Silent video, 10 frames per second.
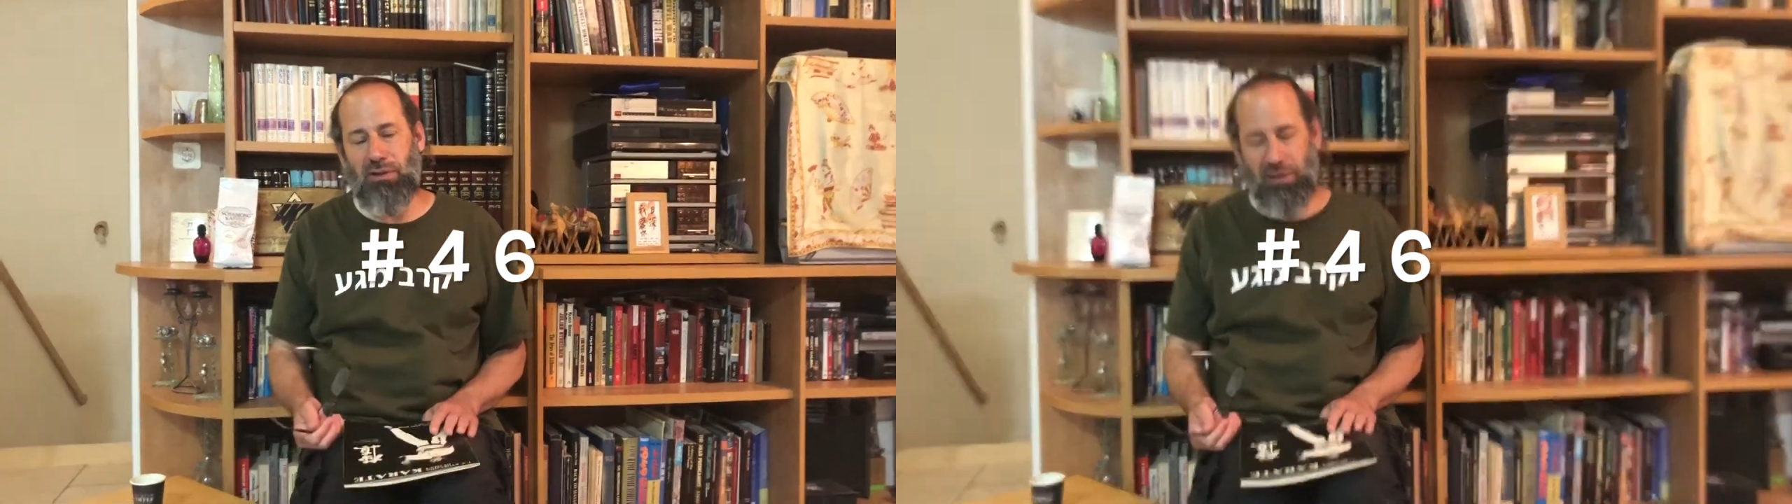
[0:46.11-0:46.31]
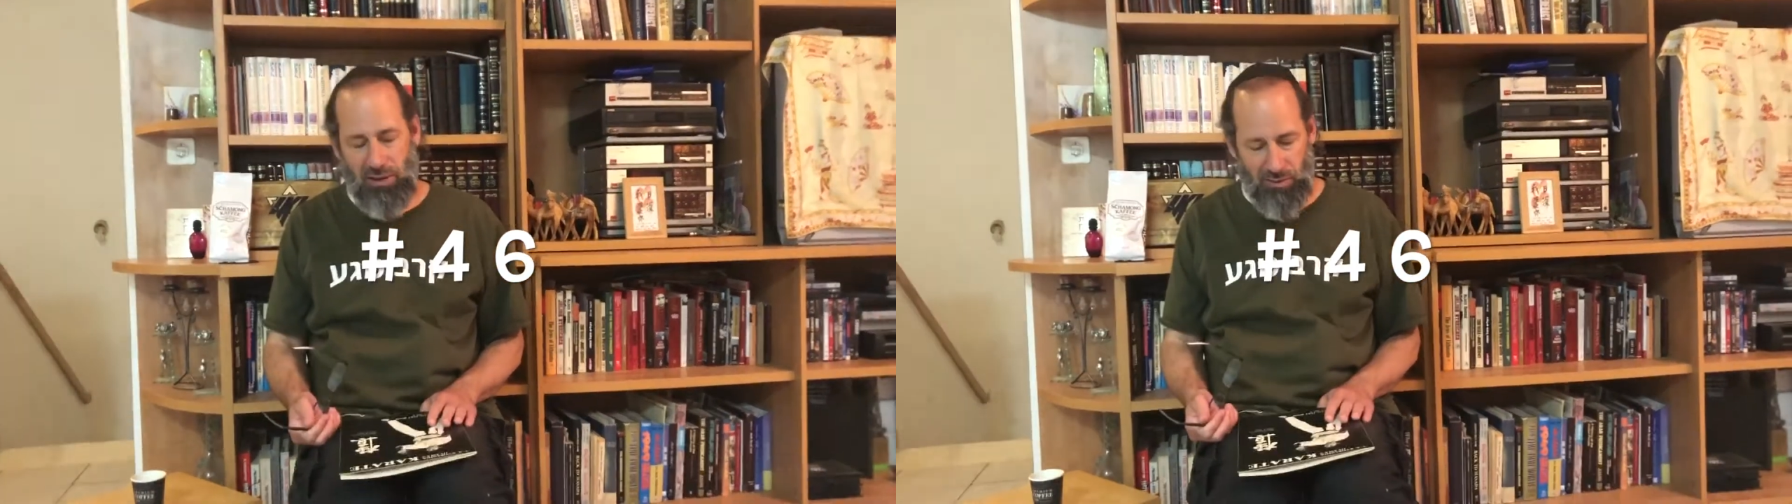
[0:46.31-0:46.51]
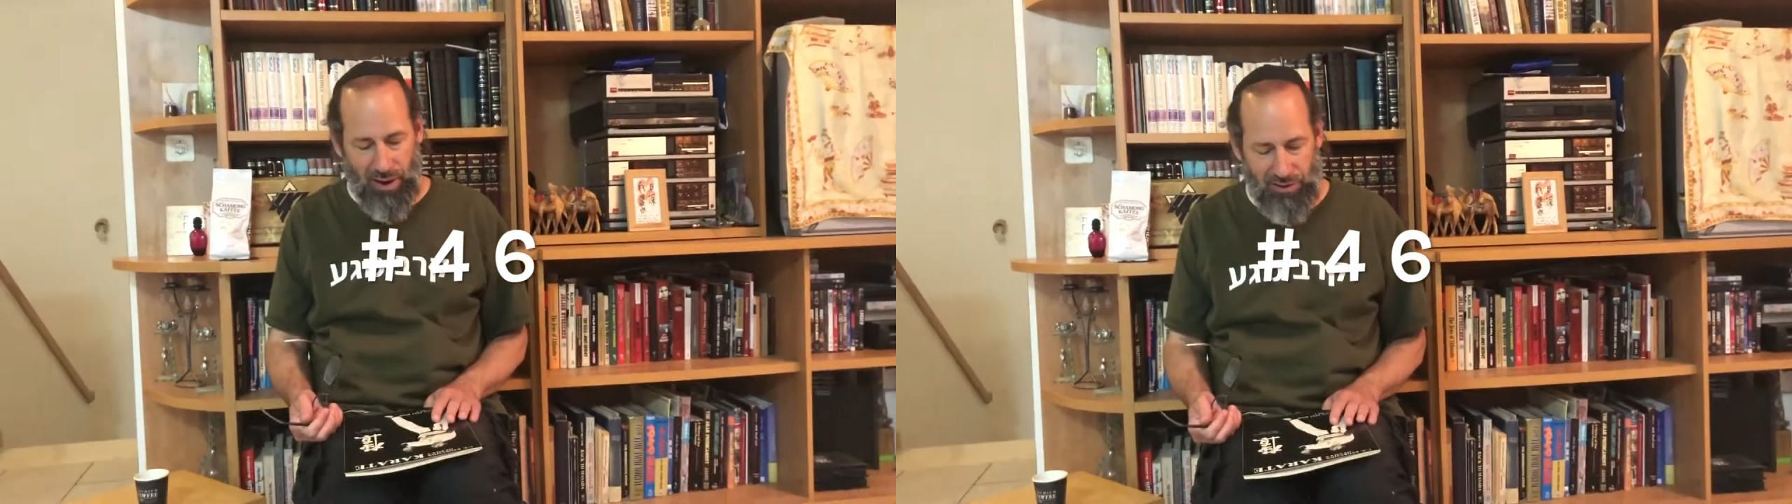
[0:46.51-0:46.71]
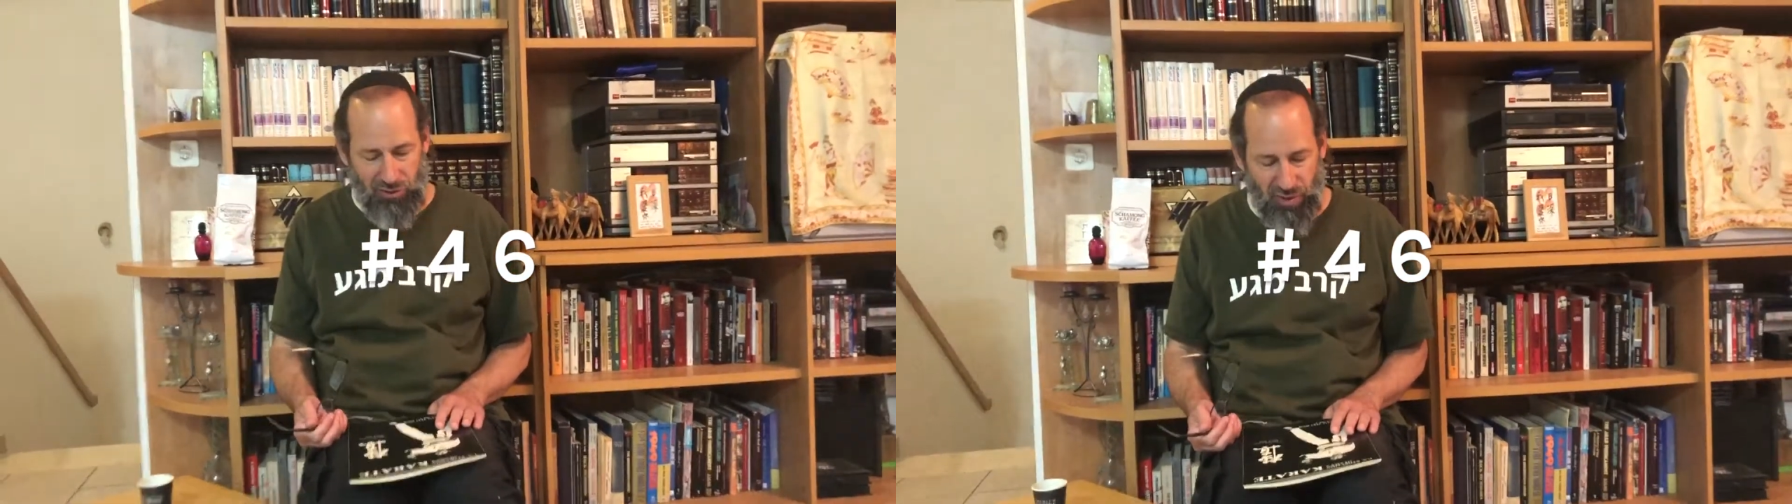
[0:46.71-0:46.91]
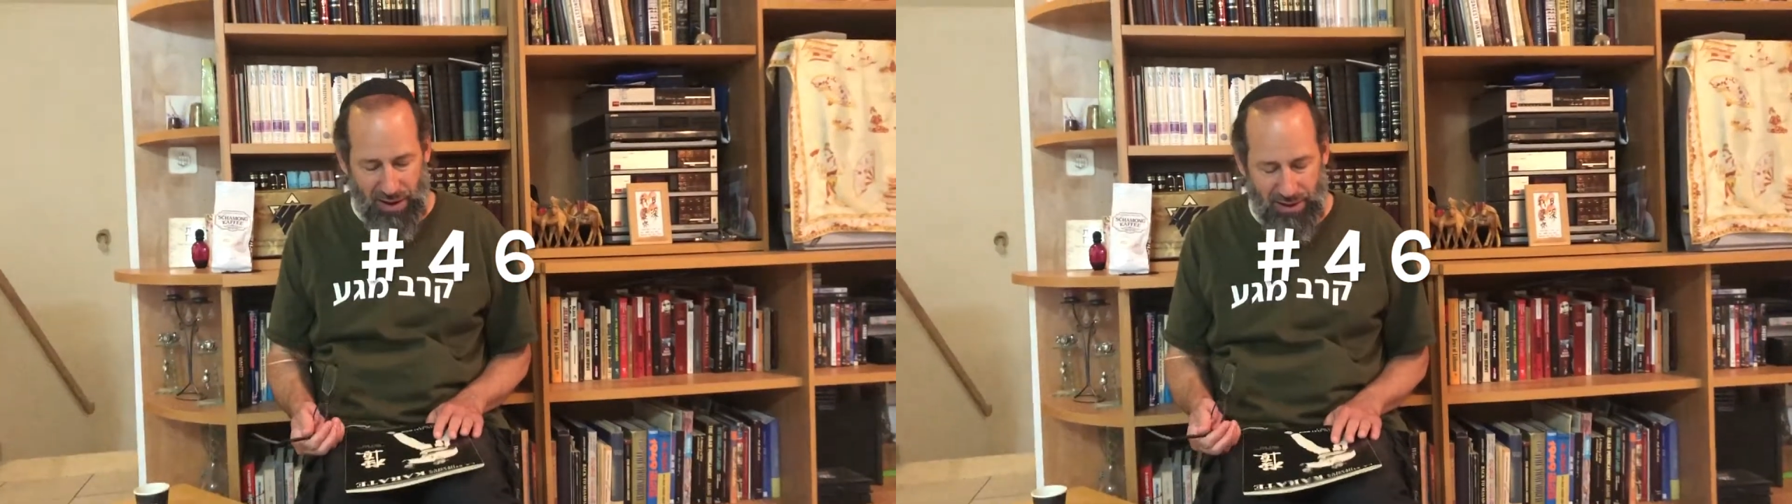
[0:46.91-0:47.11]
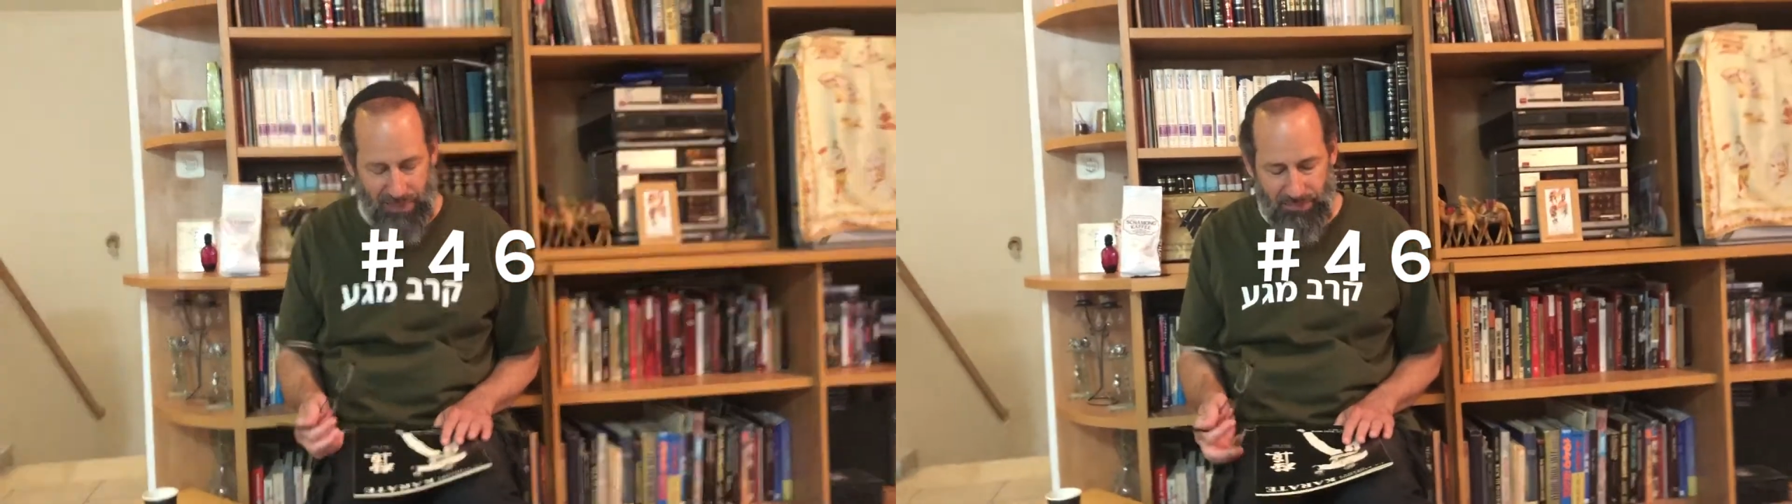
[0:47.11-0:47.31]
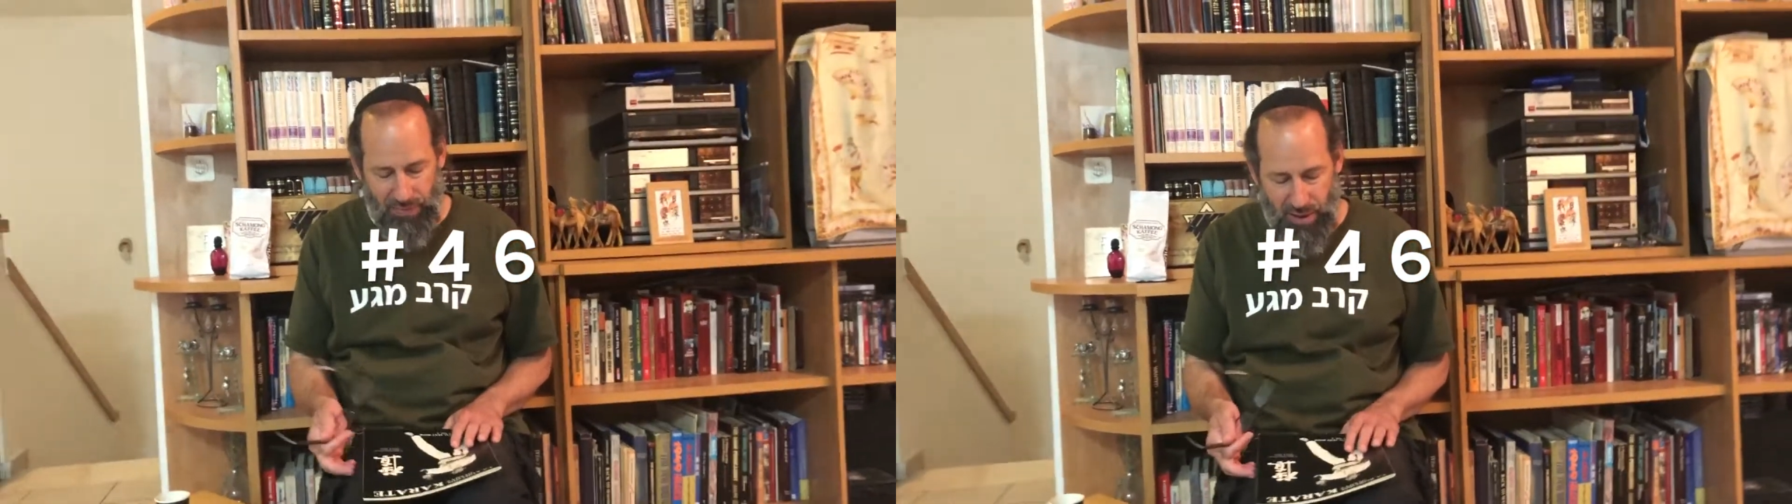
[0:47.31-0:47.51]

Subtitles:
karate training.